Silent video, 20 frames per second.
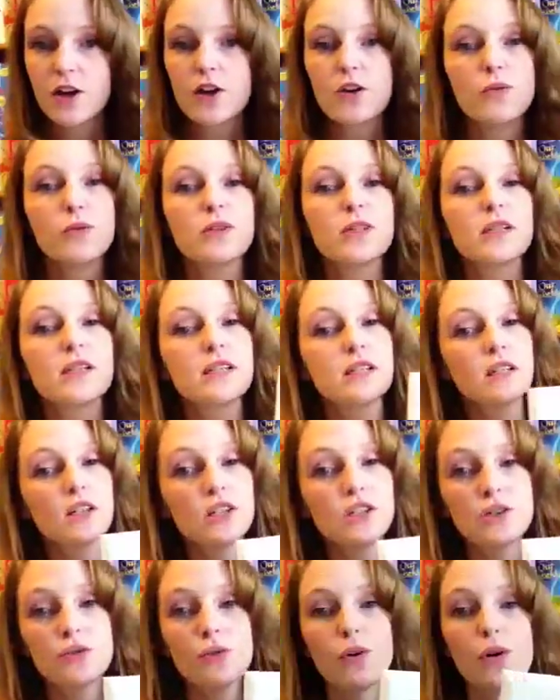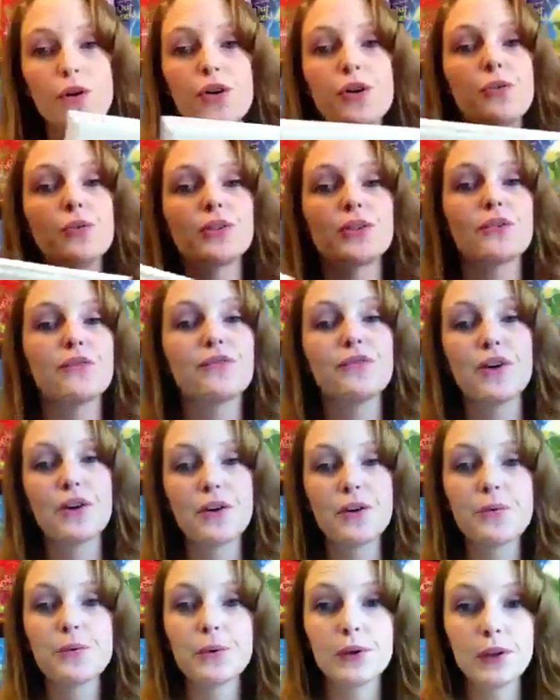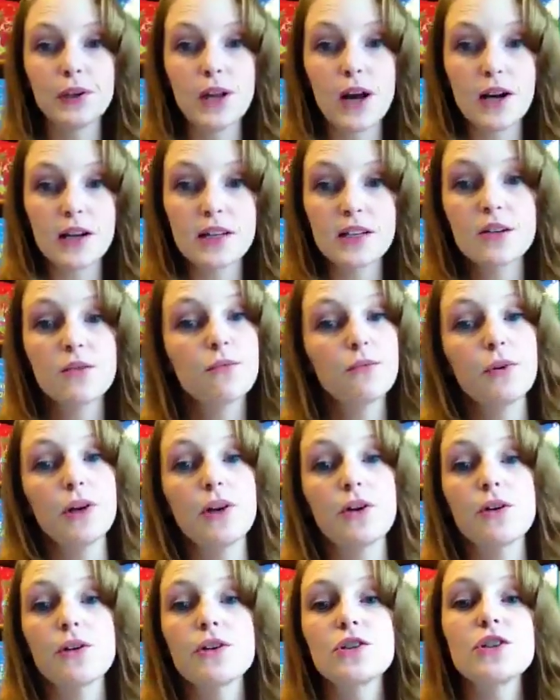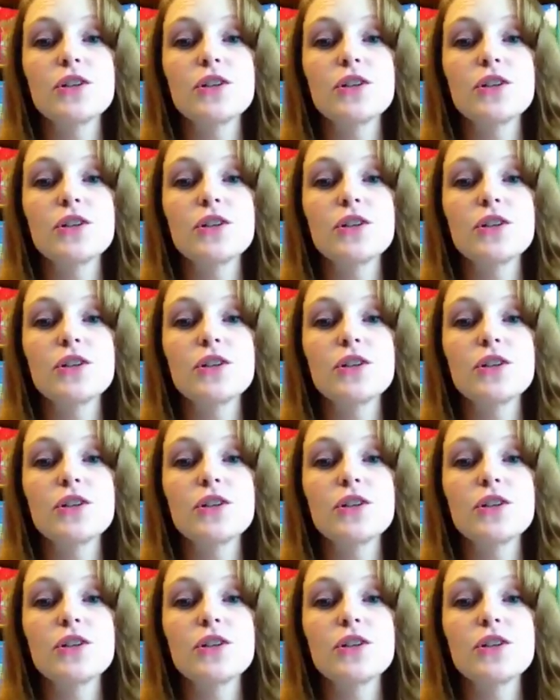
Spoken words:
who was a 6-year-old who was a very reluctant reader.